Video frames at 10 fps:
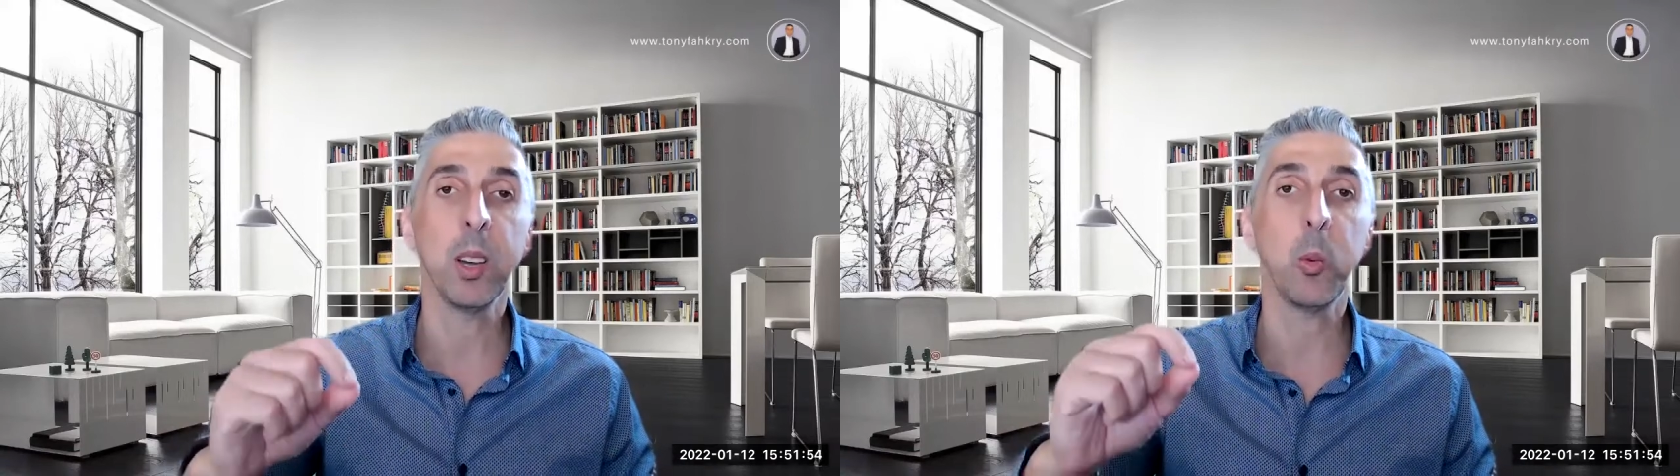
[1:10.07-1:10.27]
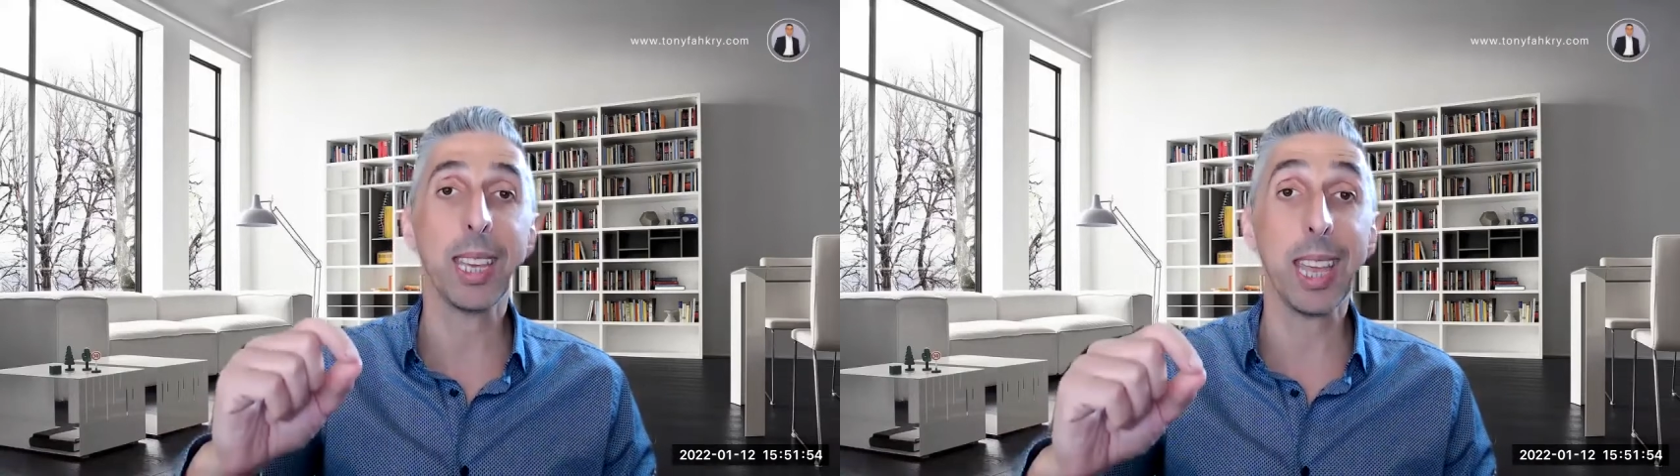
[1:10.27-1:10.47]

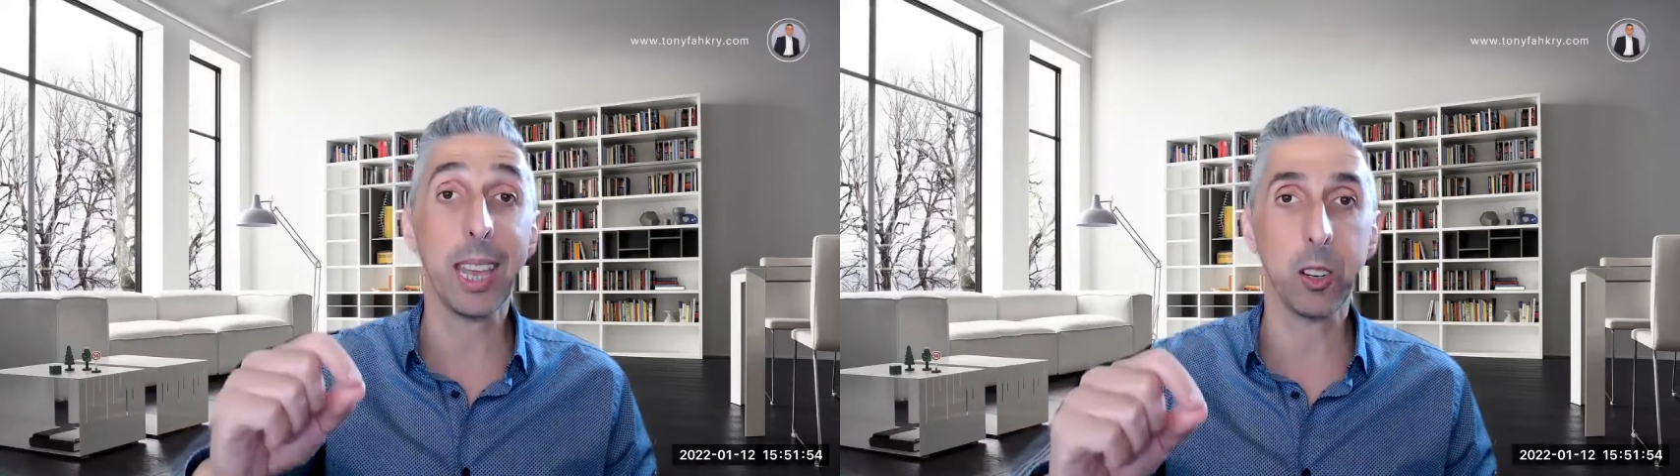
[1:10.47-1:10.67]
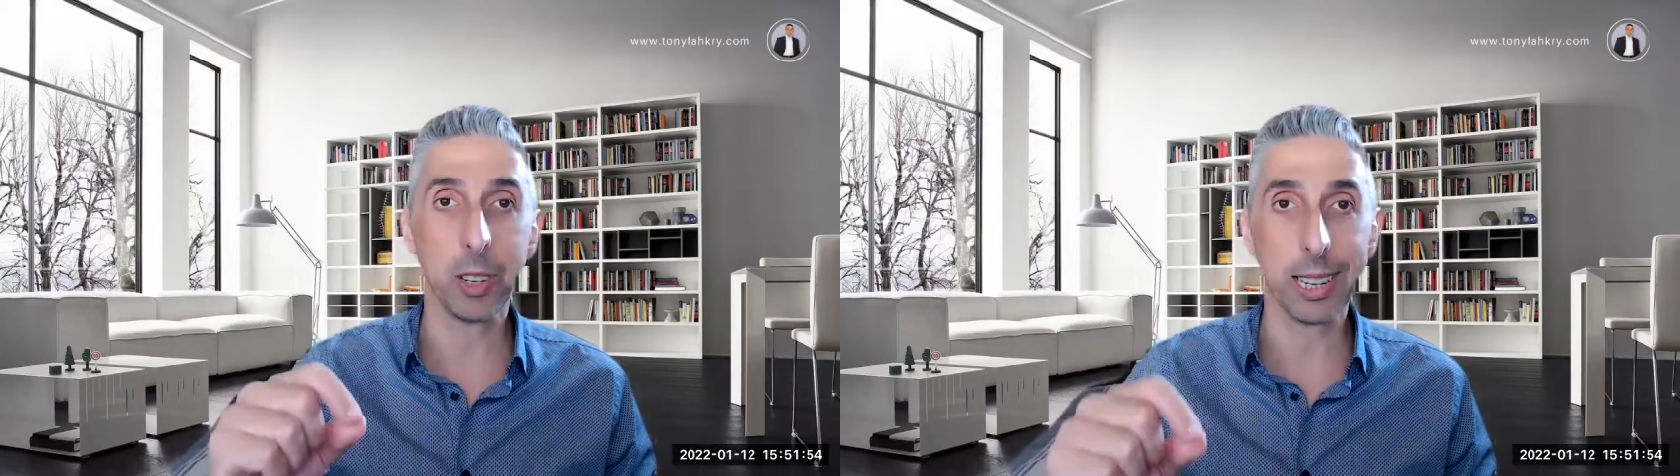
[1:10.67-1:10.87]
we
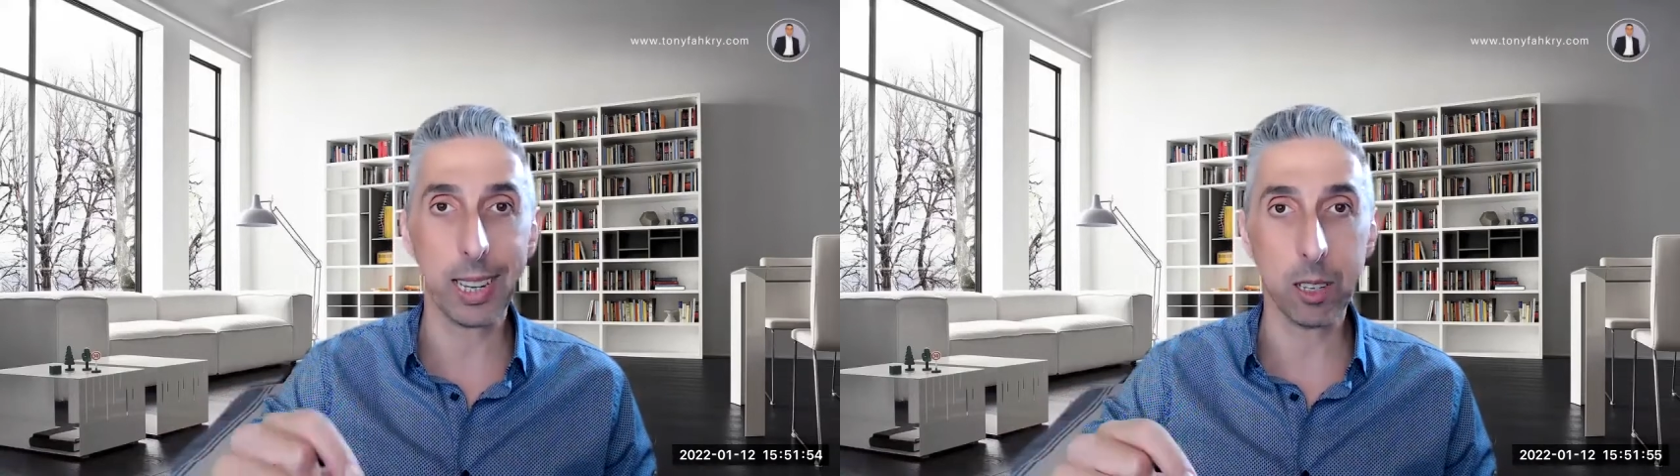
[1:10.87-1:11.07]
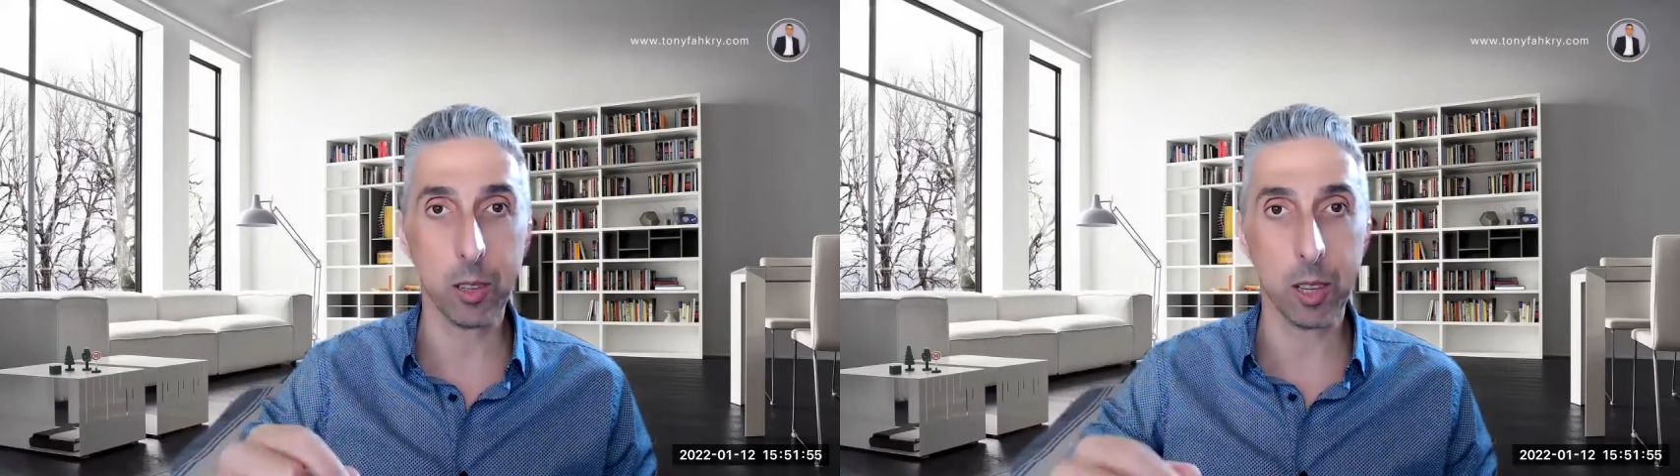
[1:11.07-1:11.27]
cannot
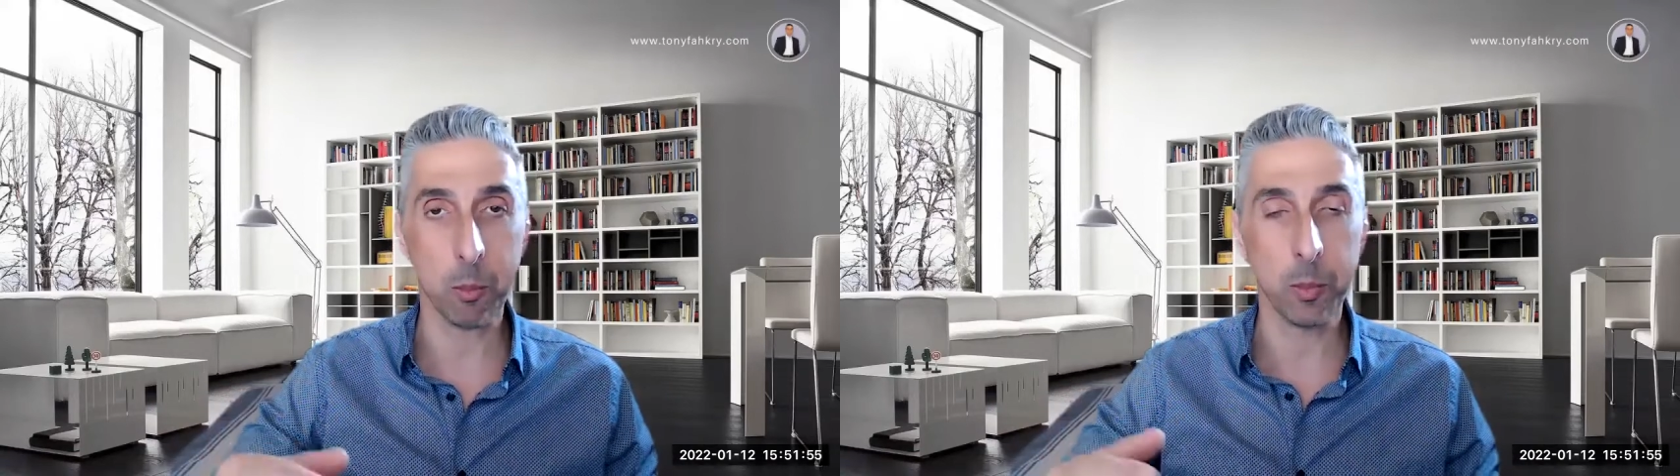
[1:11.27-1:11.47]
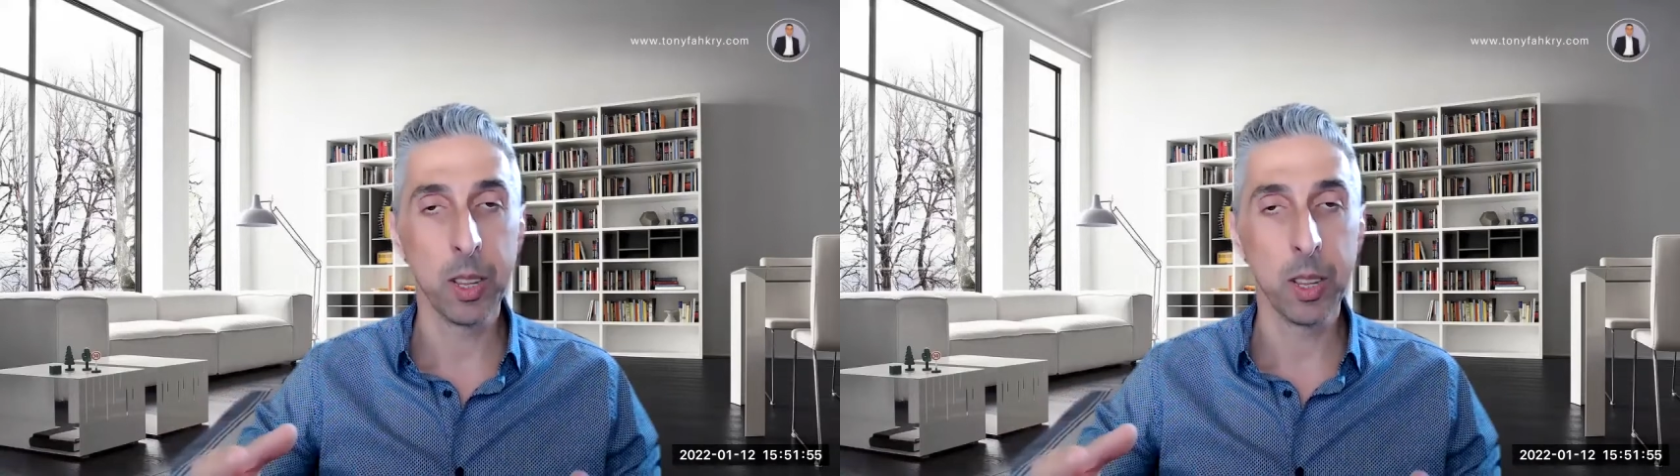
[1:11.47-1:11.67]
heal
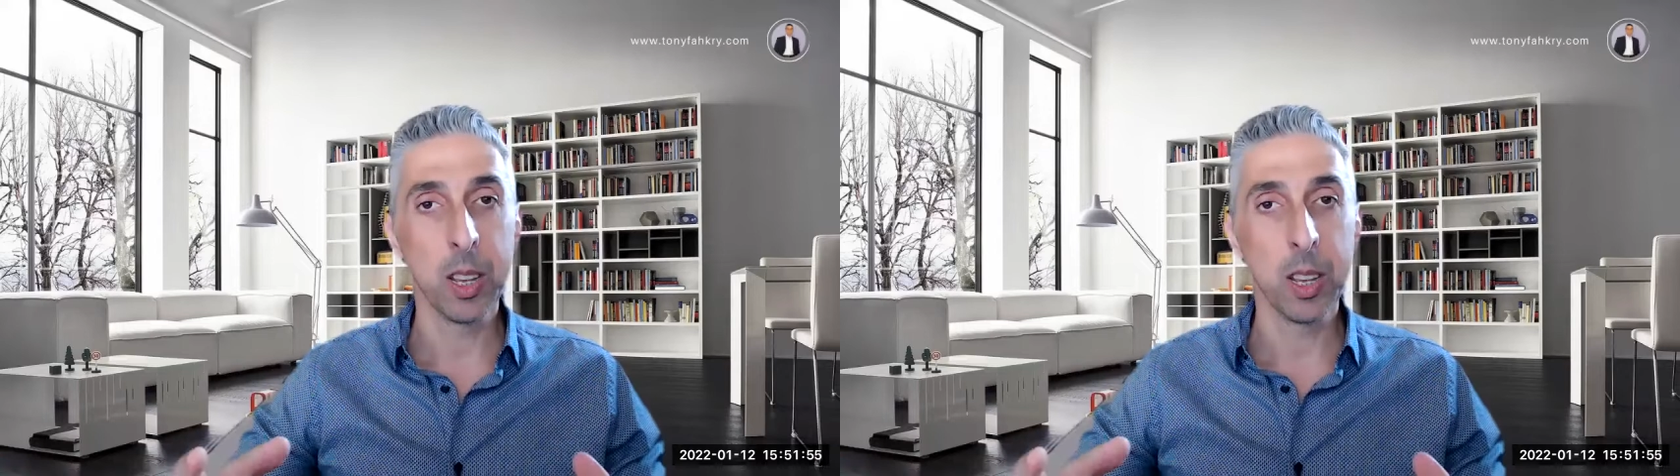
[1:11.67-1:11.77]
them.